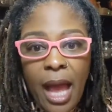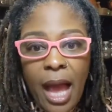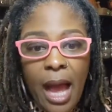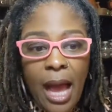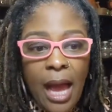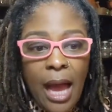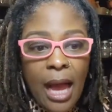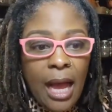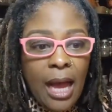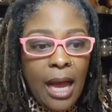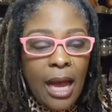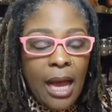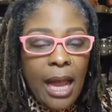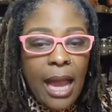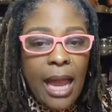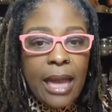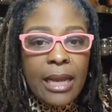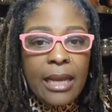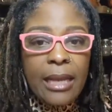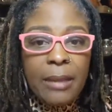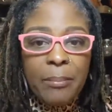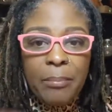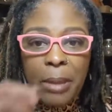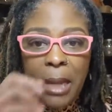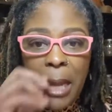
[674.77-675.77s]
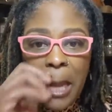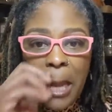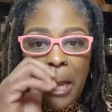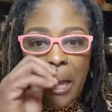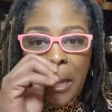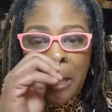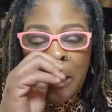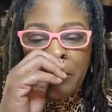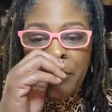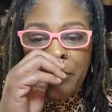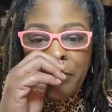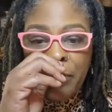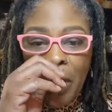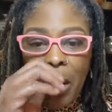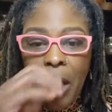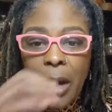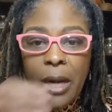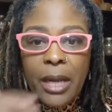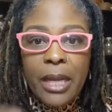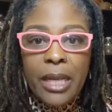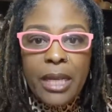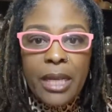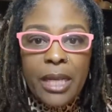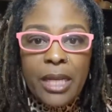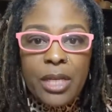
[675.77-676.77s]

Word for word: Uh, and being a cathartic,